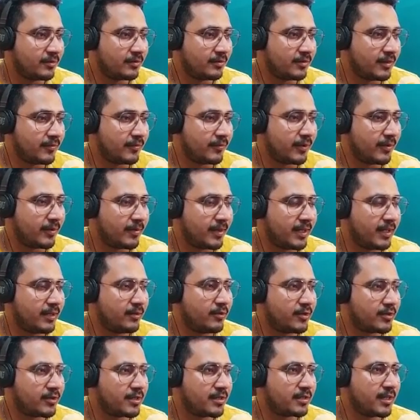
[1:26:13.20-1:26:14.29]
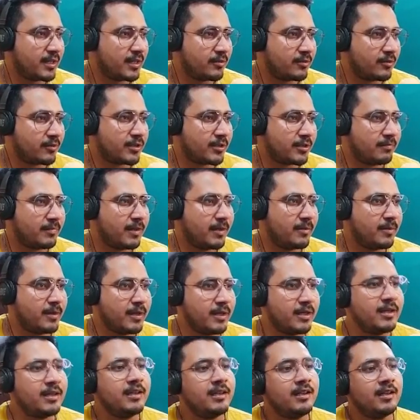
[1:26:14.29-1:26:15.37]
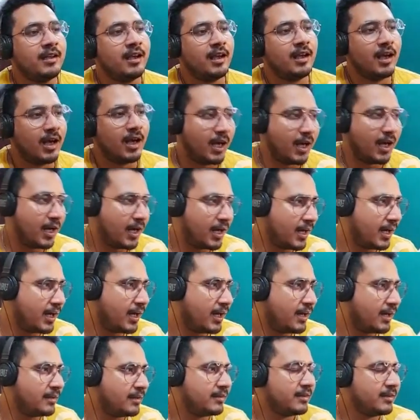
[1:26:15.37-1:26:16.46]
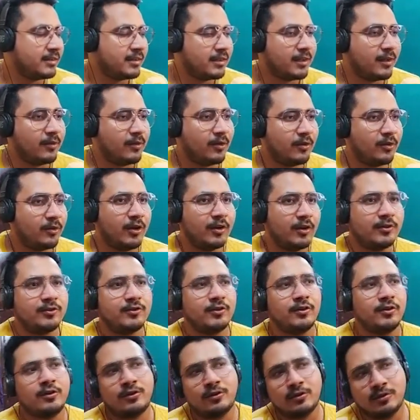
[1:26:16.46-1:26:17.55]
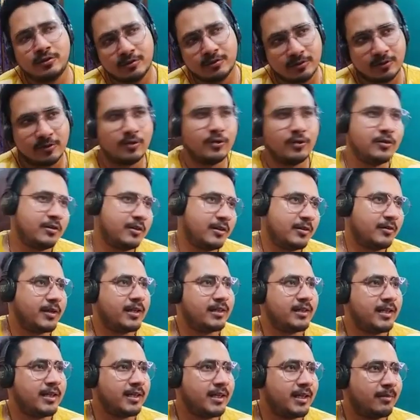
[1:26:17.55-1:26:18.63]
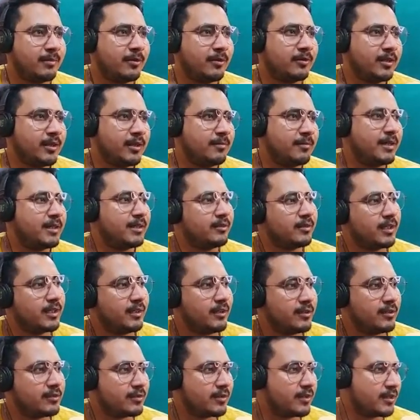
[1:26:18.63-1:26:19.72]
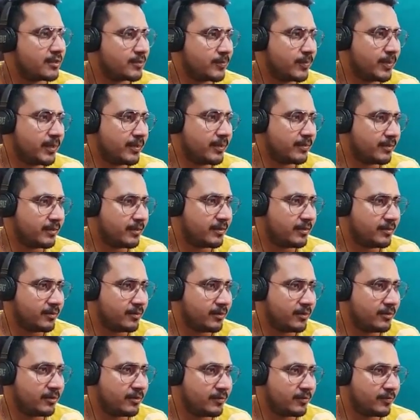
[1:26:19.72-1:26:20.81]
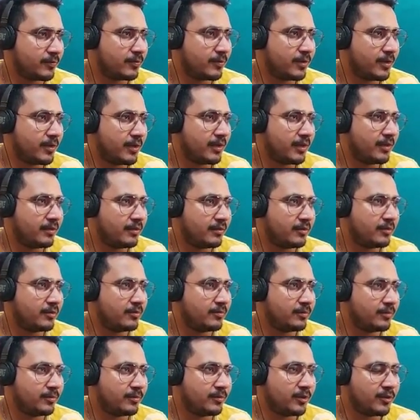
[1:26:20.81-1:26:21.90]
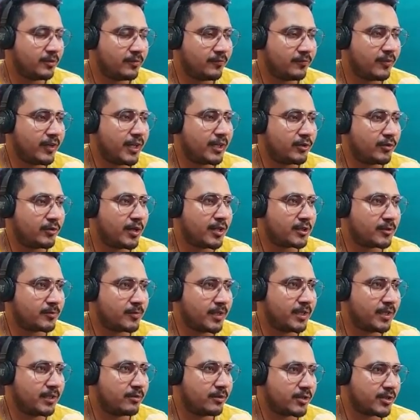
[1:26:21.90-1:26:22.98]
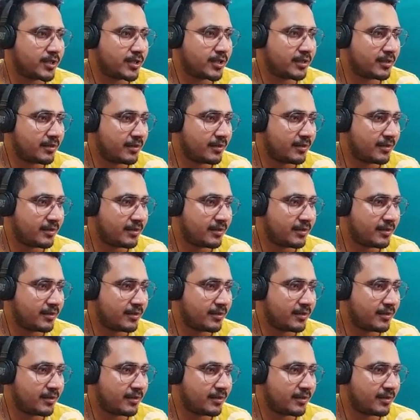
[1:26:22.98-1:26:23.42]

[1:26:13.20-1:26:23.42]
If you have any question, that question may be, not so good. You can think about that, but you can also ask me. Don't fear to ask me any question.